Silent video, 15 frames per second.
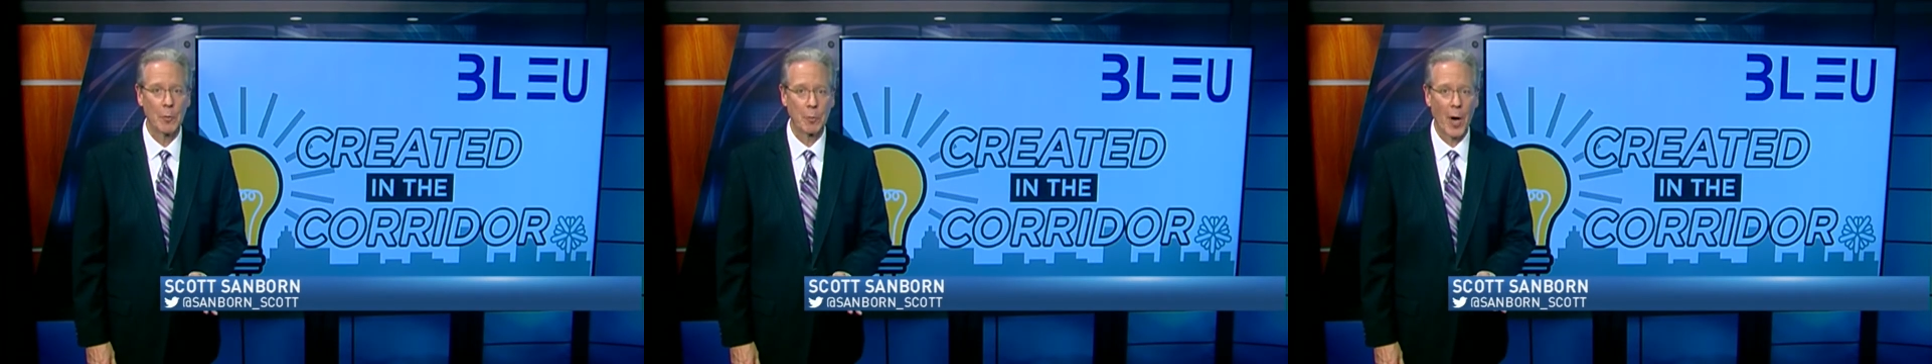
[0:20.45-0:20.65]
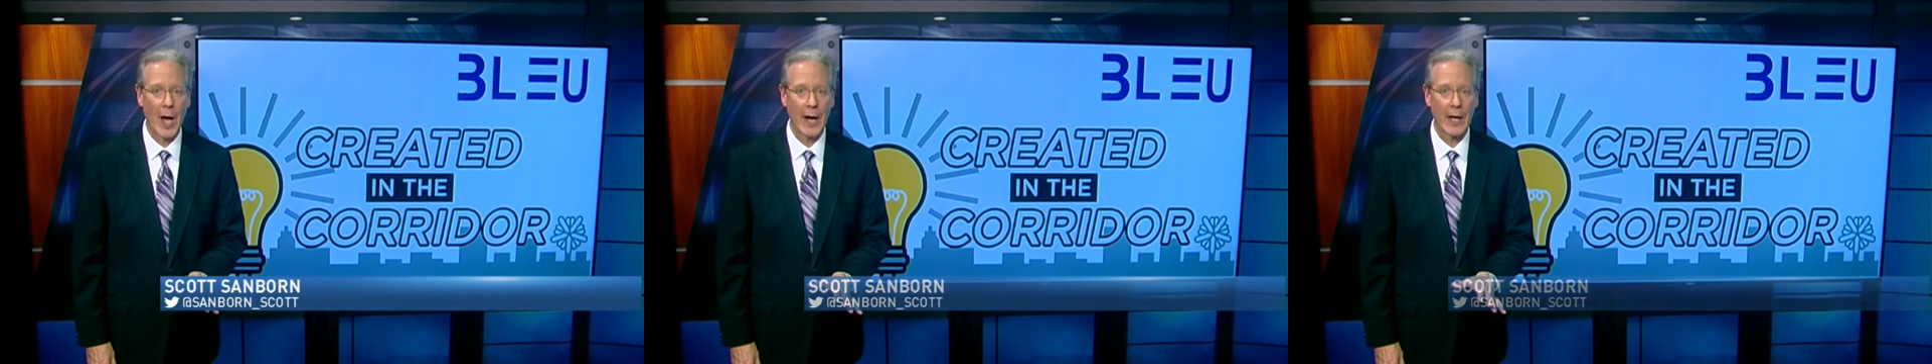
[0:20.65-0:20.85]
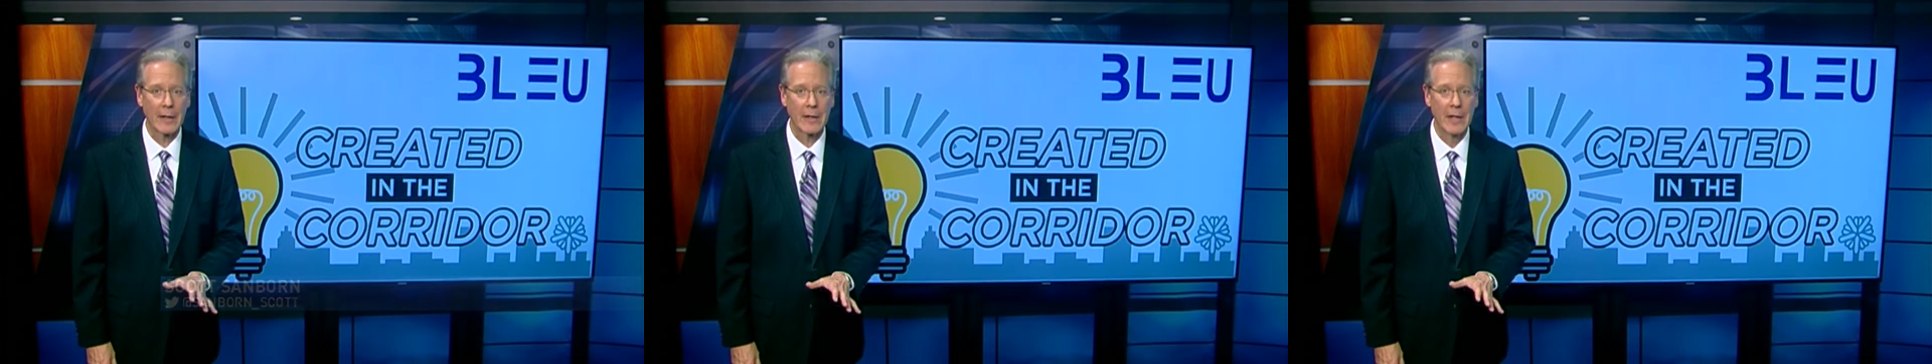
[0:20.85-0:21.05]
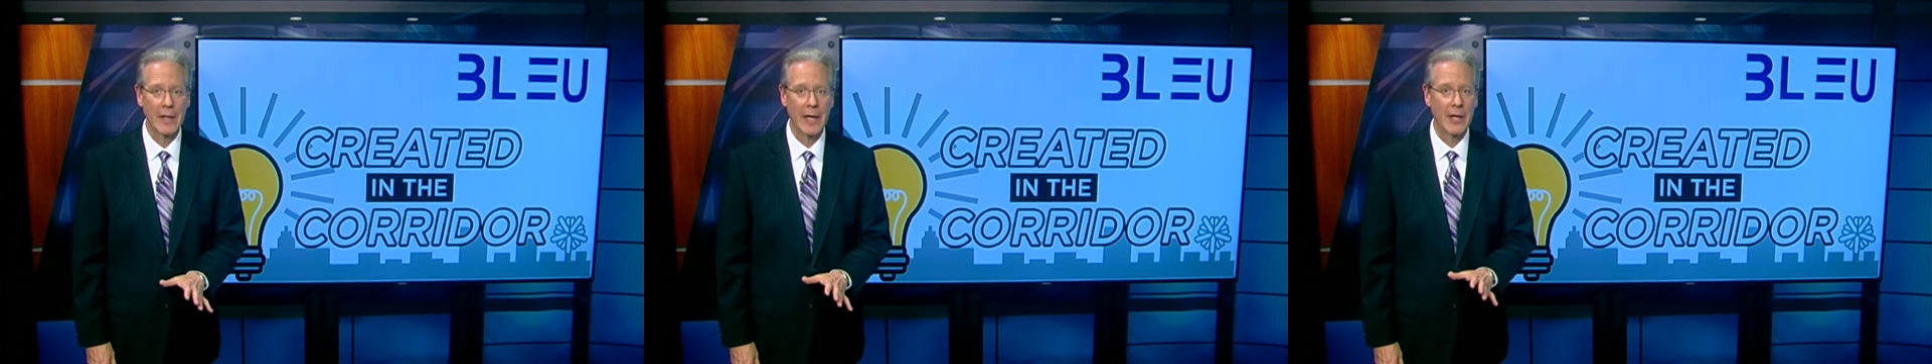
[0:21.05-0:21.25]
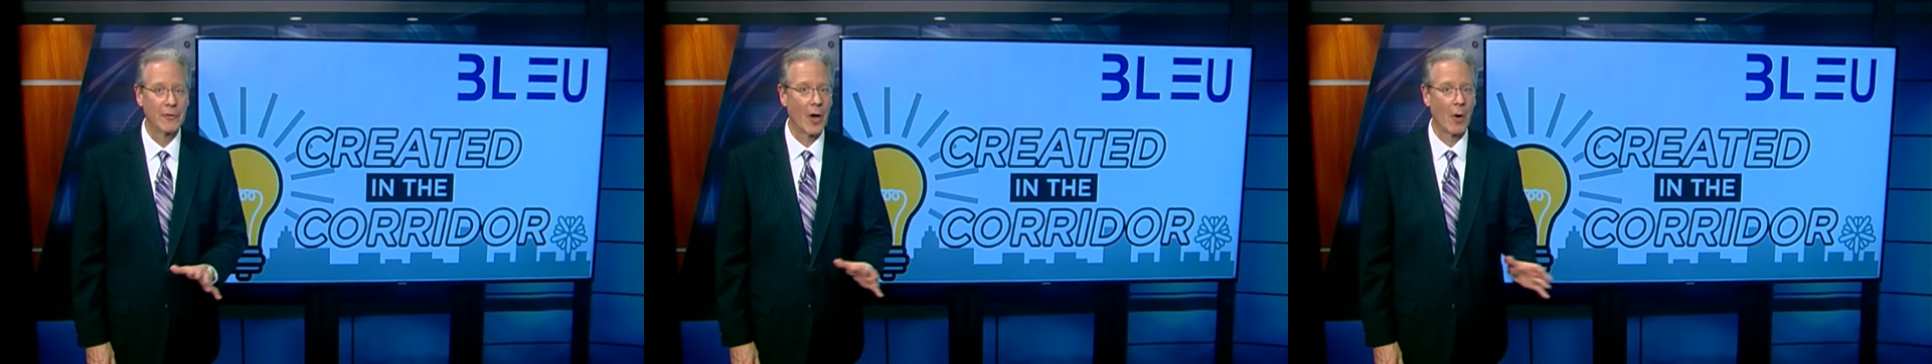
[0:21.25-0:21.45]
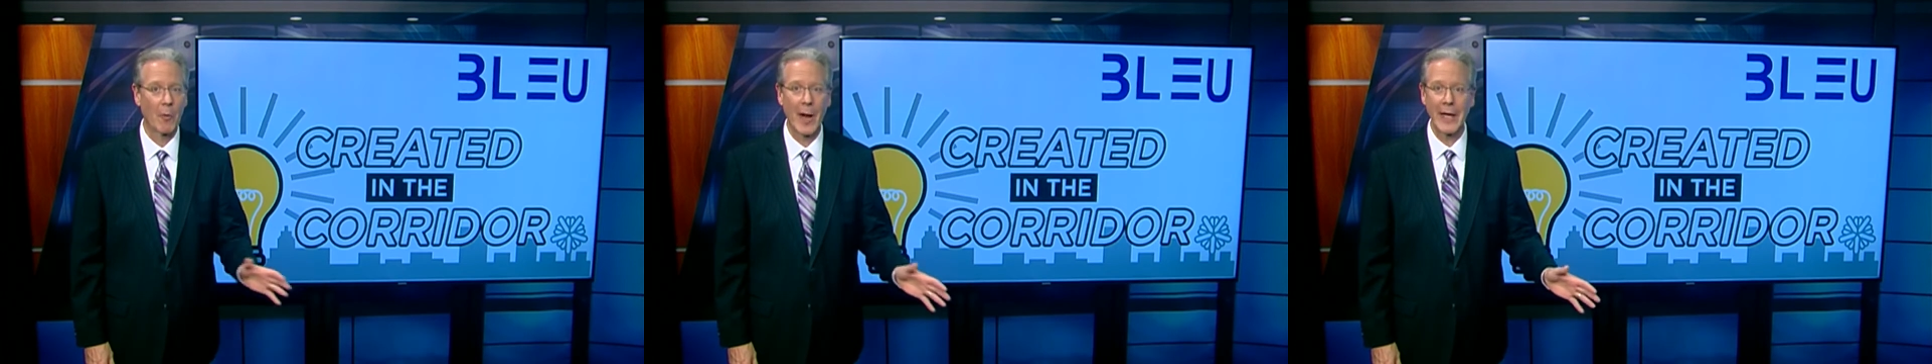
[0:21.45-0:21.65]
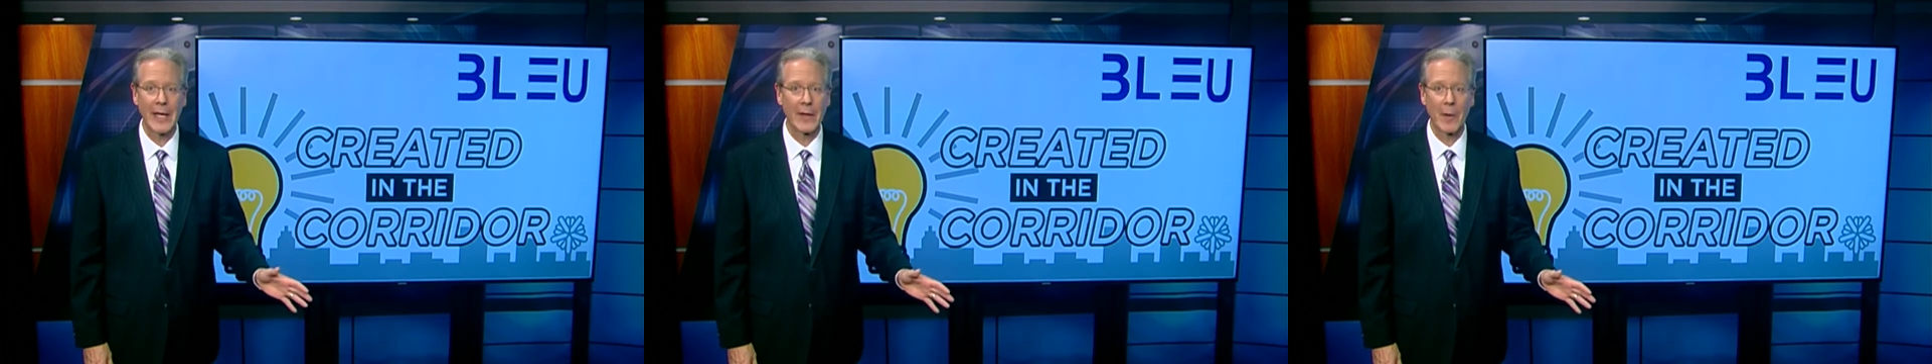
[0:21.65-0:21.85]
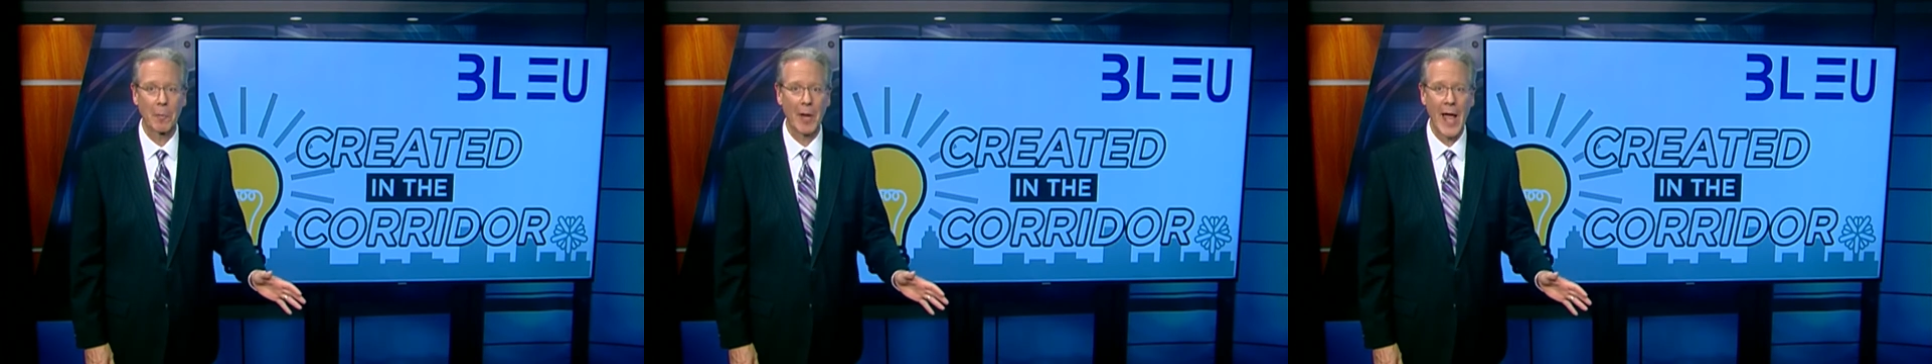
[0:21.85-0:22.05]
product is already
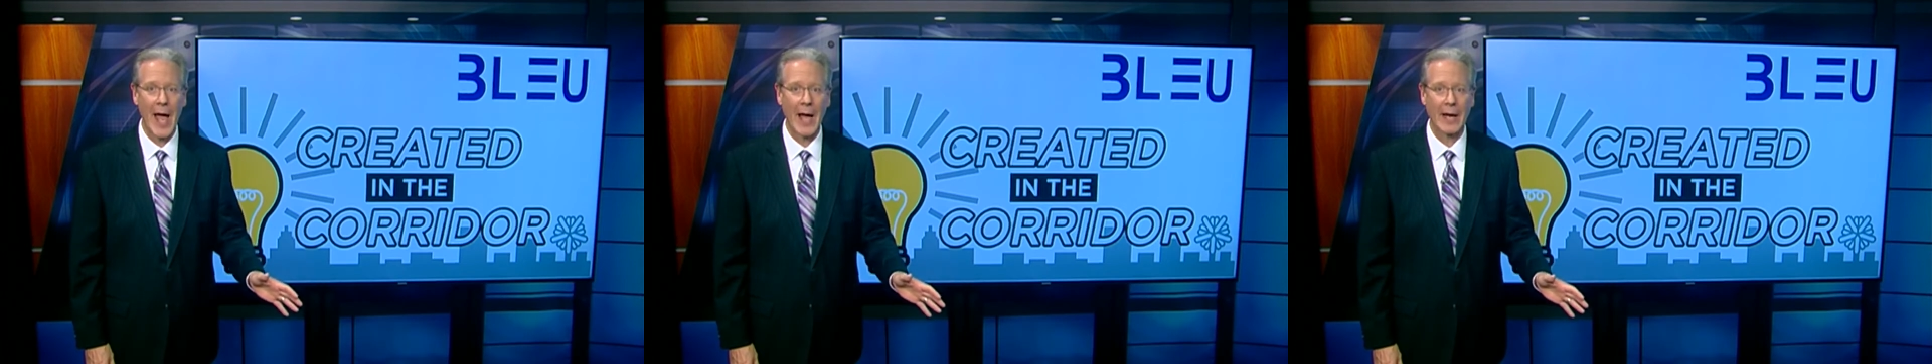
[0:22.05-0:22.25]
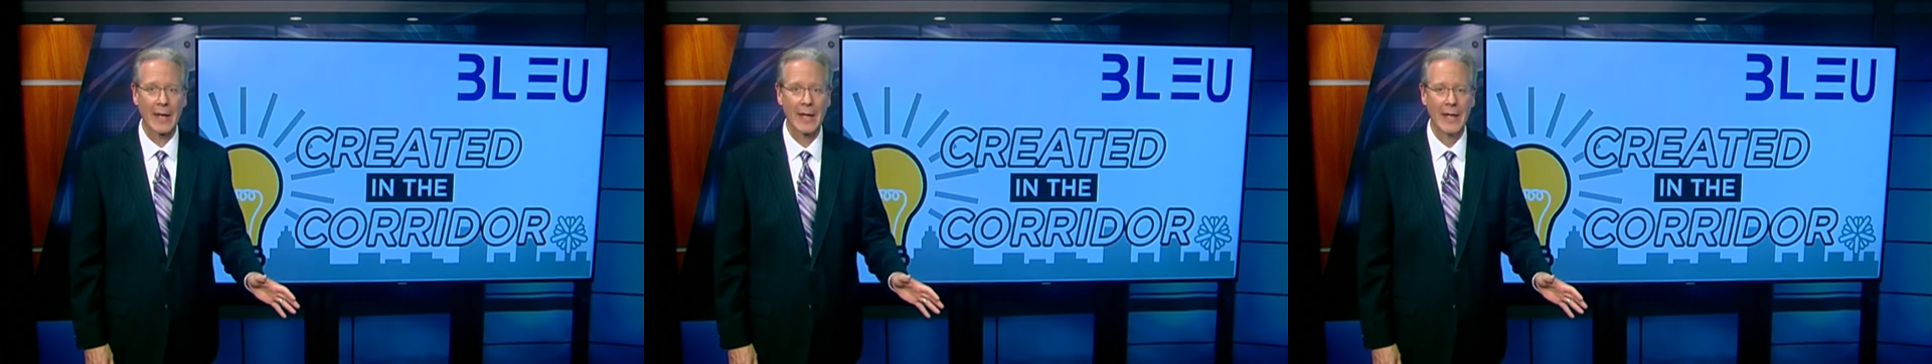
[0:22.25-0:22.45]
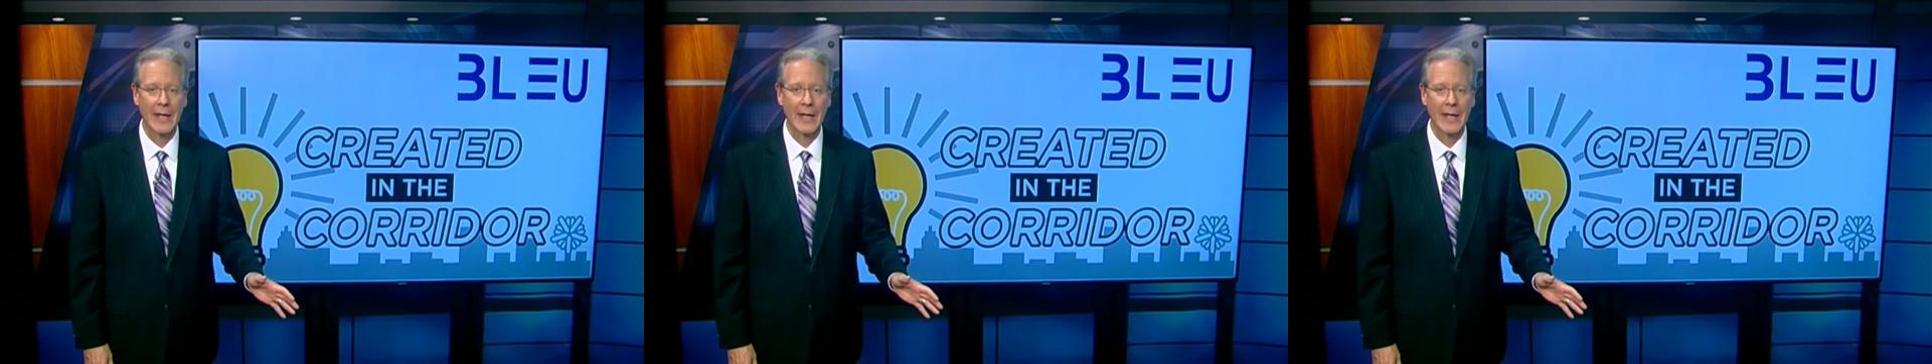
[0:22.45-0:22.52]
in the black.